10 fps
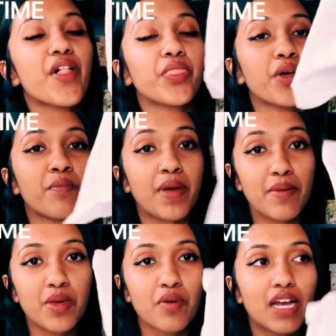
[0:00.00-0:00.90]
the
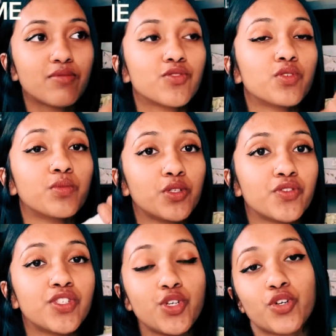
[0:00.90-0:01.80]
baby wipes removes
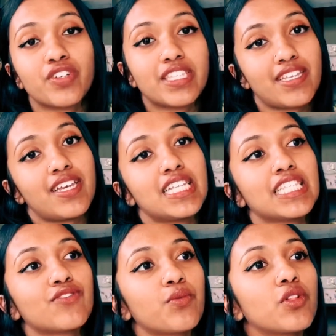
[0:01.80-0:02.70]
deodorant stains
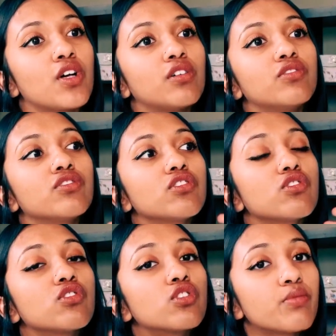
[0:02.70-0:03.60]
from clothes
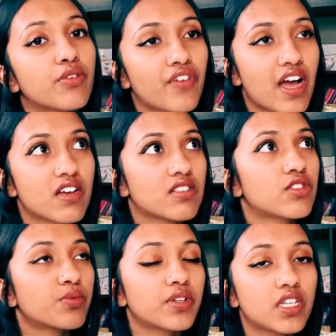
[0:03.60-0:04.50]
super fast,
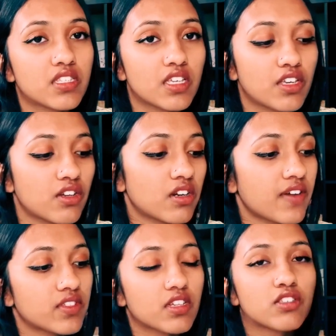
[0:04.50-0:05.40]
super easy. You don't
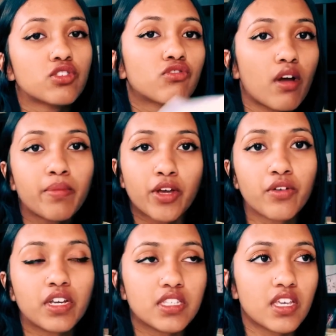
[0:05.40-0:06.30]
have to like scrub like
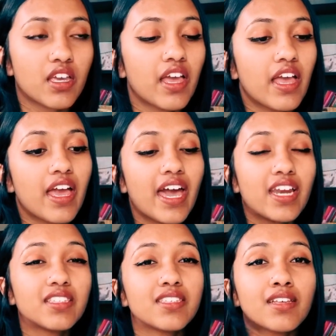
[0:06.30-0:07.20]
crazy, and
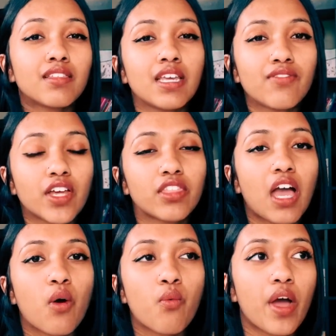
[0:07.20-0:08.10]
it doesn't leave like
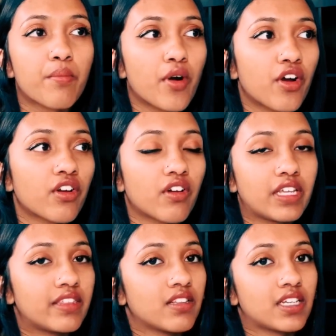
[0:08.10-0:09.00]
that wet mark or
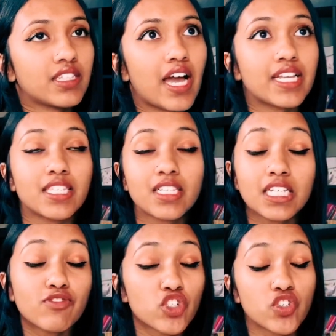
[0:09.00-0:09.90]
anything like that. It doesn't
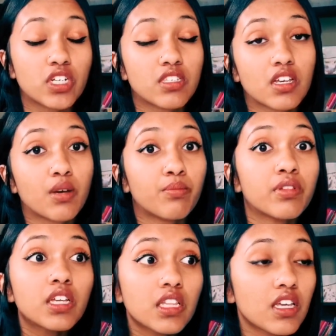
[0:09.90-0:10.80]
leave streaks. It
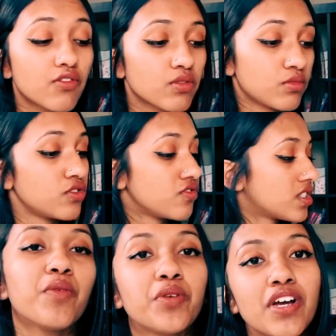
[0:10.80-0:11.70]
completely removes.
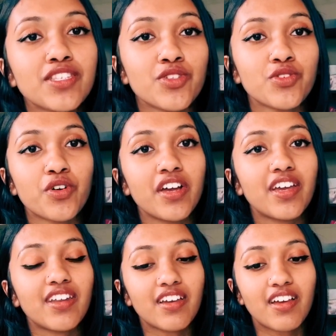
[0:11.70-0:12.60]
Hope you guys
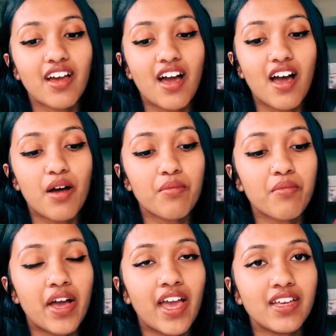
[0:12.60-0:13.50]
enjoyed
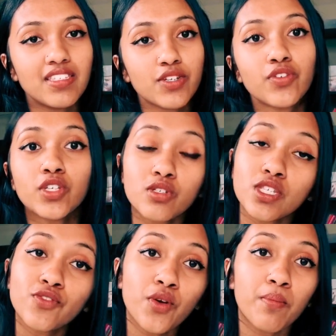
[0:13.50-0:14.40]
my different
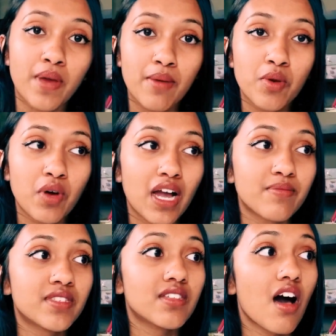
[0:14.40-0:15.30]
uses for baby
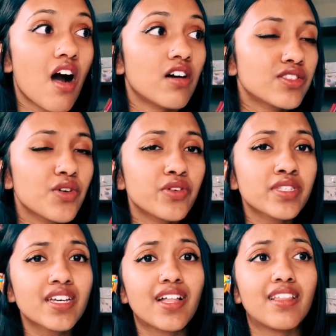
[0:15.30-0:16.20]
wipes. Also, there's
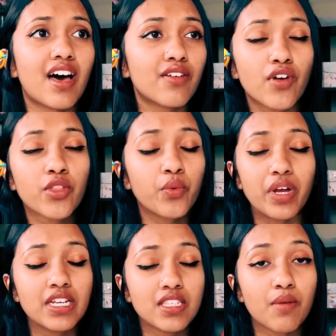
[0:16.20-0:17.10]
like a lot of other
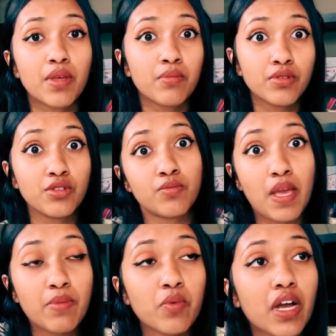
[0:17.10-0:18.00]
ways that people use
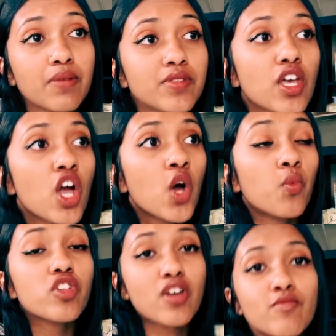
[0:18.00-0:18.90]
baby wipes,
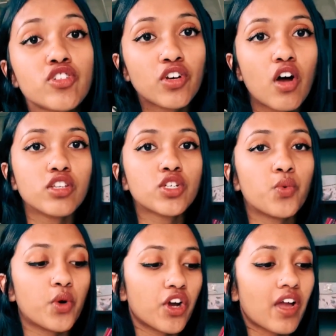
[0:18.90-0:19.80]
which I'm sure also
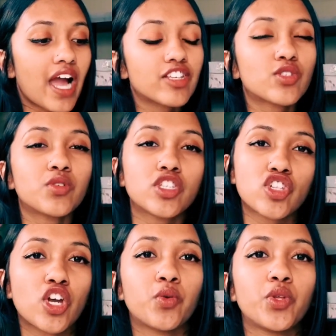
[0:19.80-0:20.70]
work. I just wanted to
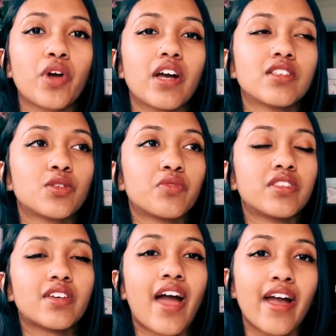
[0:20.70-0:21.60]
share with you guys the ones
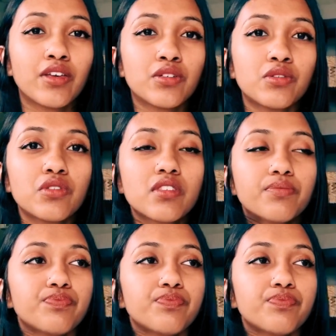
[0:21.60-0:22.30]
that I use.